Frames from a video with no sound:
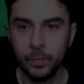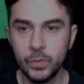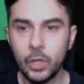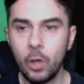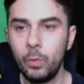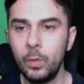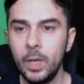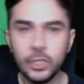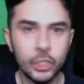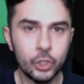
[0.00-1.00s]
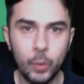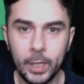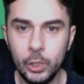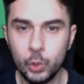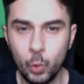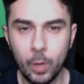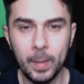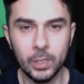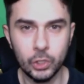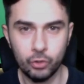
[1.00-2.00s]
So let's just quickly talk
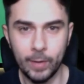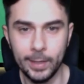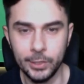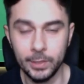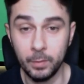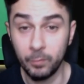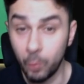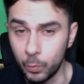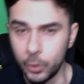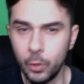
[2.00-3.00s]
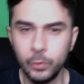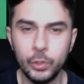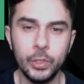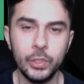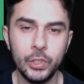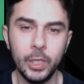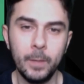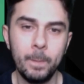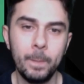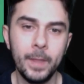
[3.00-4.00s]
about the strategies before we go into the
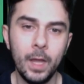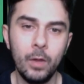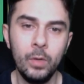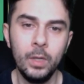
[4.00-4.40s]
team. Now,